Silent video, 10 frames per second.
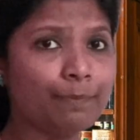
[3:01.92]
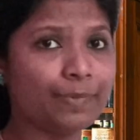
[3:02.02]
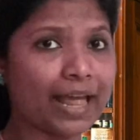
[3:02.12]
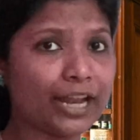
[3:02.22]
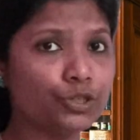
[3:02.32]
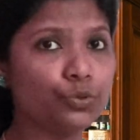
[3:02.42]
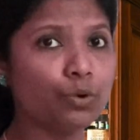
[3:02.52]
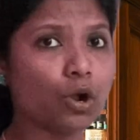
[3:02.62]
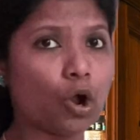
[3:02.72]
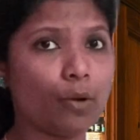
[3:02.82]
plan 2
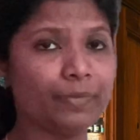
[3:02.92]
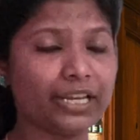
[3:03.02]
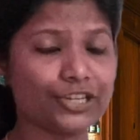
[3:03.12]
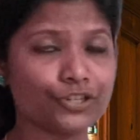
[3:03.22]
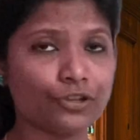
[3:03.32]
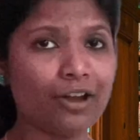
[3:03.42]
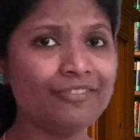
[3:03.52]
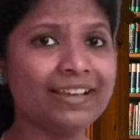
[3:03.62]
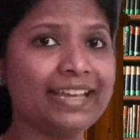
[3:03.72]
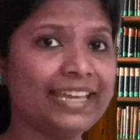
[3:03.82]
a combination of
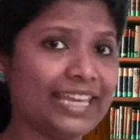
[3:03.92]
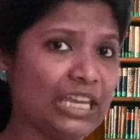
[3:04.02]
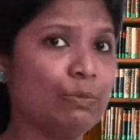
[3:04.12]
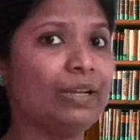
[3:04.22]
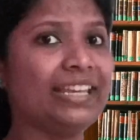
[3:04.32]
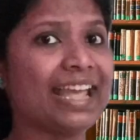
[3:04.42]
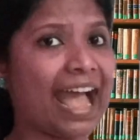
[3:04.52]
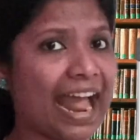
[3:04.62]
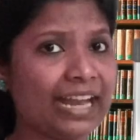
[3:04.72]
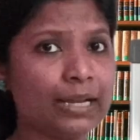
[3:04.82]
equity
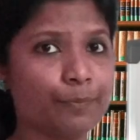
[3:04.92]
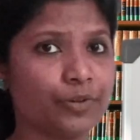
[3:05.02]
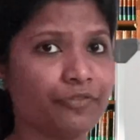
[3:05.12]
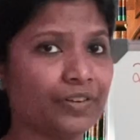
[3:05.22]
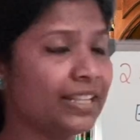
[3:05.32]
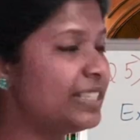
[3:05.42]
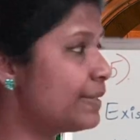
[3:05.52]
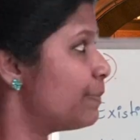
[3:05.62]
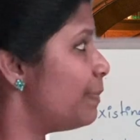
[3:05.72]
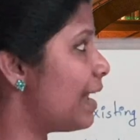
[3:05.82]
and preference